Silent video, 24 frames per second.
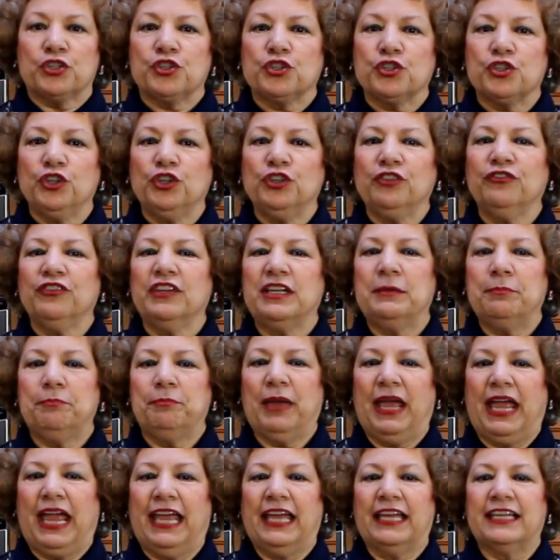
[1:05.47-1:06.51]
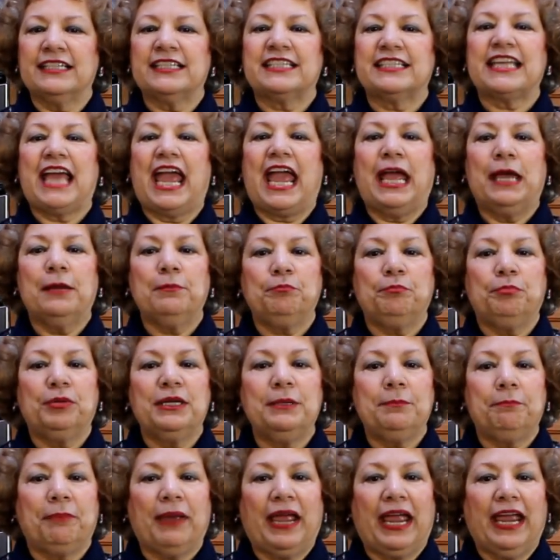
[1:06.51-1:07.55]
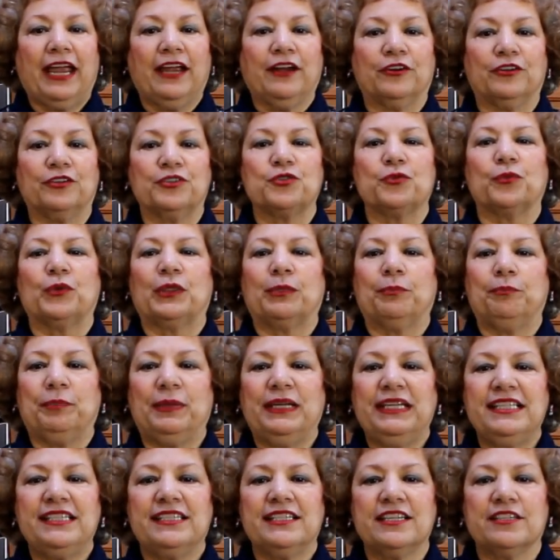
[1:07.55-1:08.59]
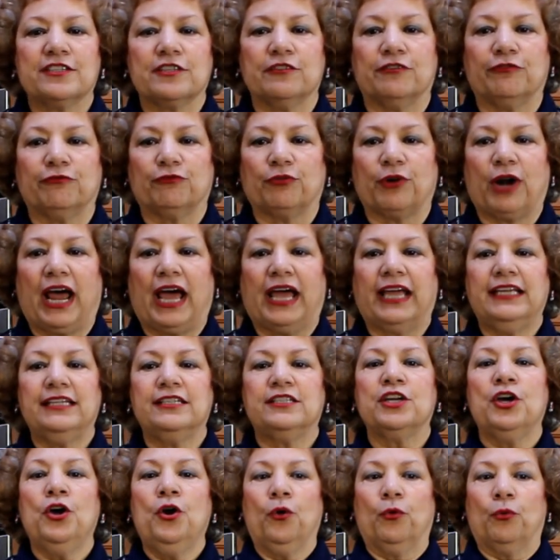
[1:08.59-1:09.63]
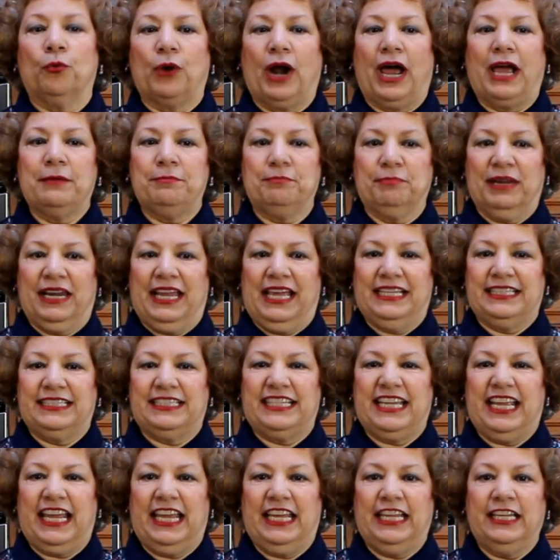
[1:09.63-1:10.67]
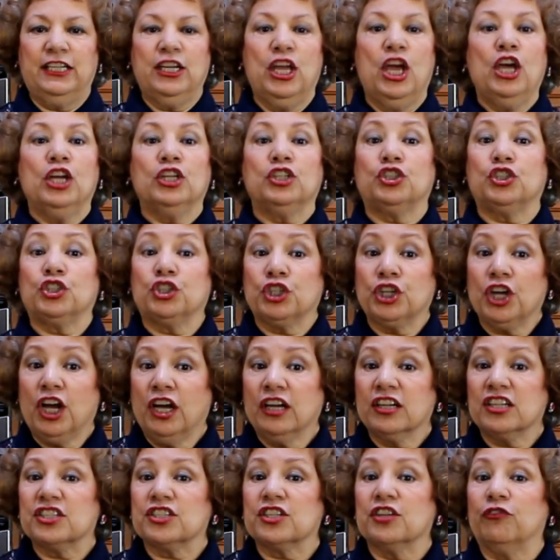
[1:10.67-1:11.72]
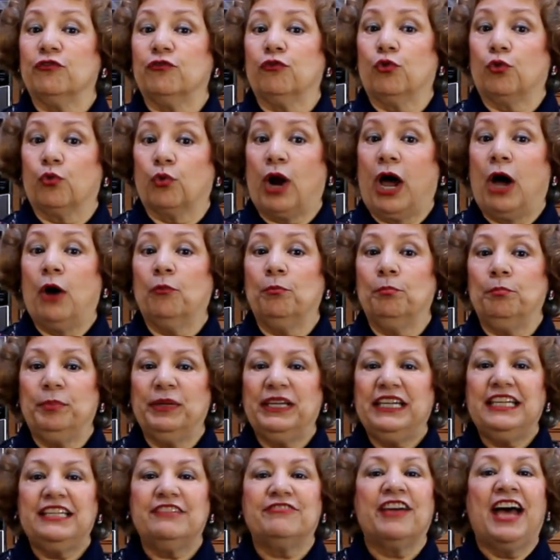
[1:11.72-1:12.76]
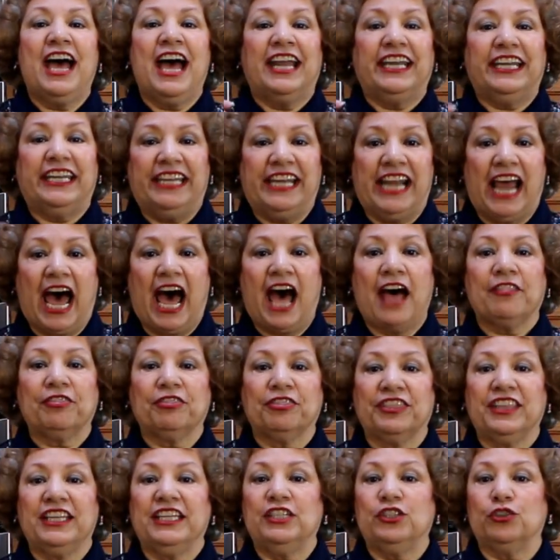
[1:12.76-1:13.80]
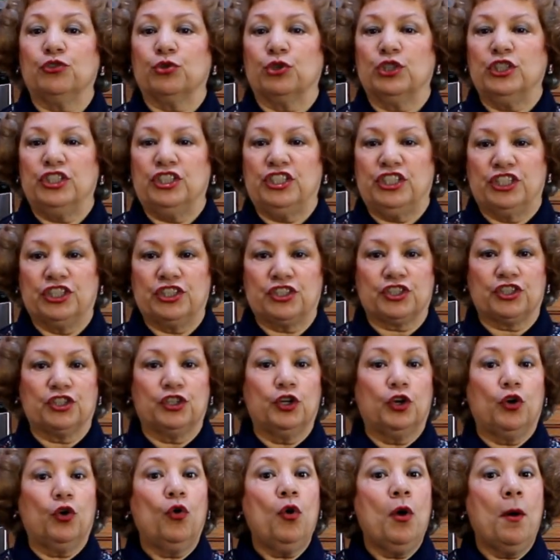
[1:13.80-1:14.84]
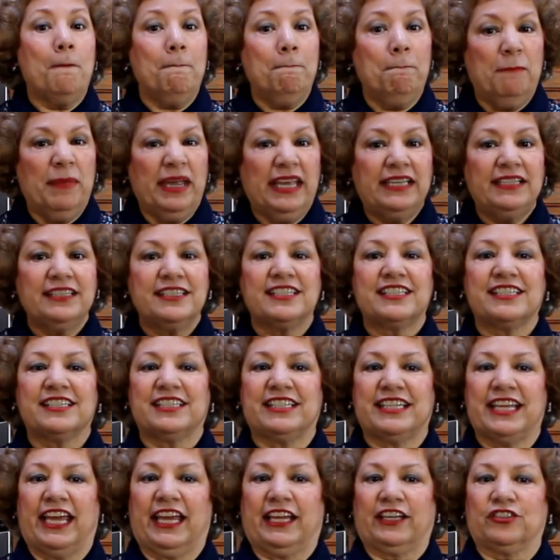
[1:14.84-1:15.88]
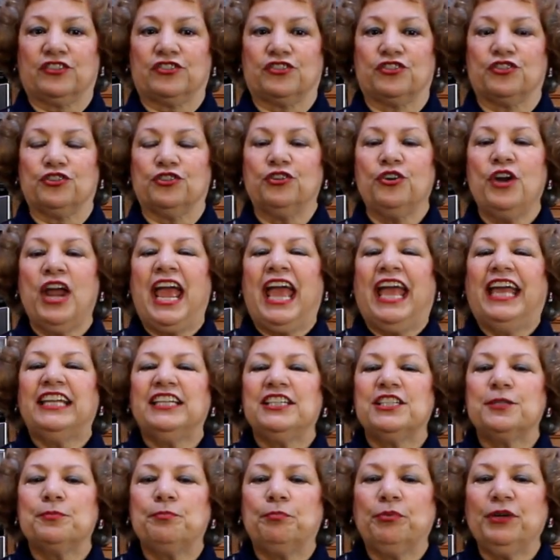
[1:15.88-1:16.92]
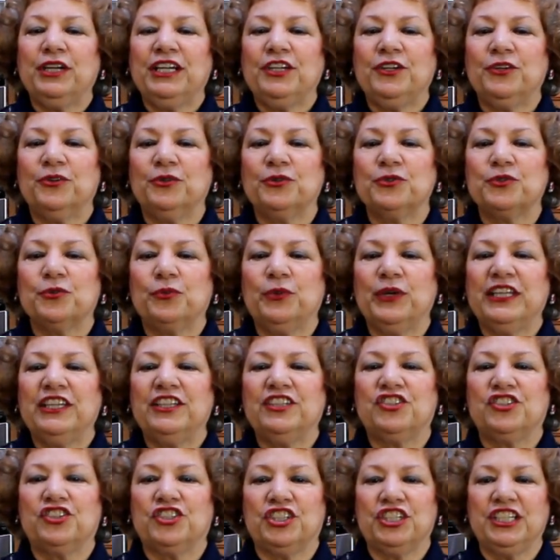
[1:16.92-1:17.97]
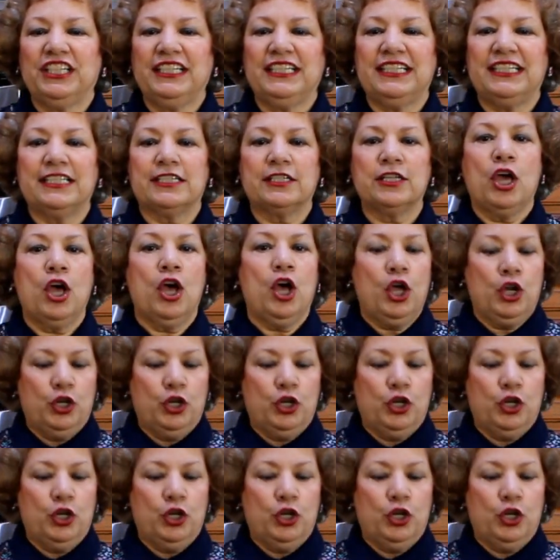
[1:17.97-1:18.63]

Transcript: serving pans, and prepared with pieces of fried ripe plantain, chunks of ground beef, not the traditional mince texture, and sprinkled with cheese.